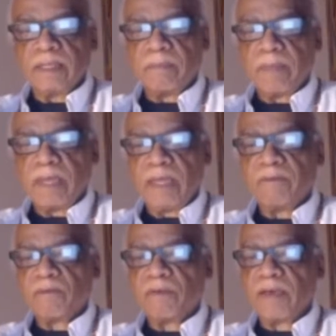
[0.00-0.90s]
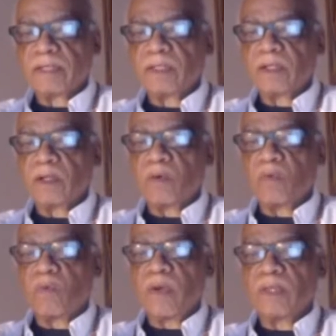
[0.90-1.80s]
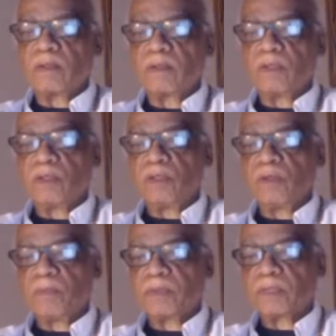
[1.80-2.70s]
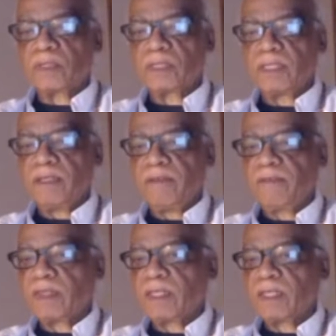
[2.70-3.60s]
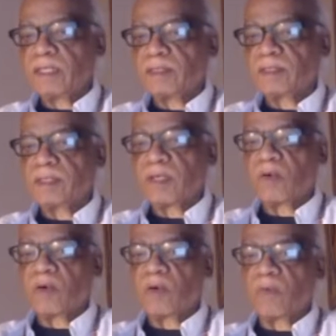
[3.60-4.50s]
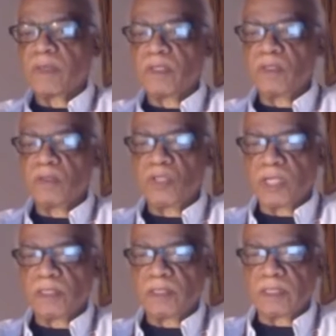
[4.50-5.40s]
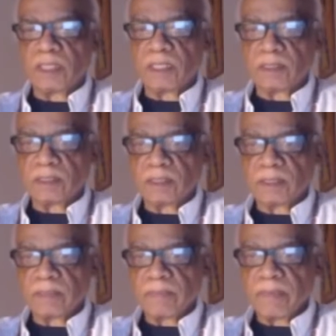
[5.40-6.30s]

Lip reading: that may affect whether you perceive things or whether you judge things.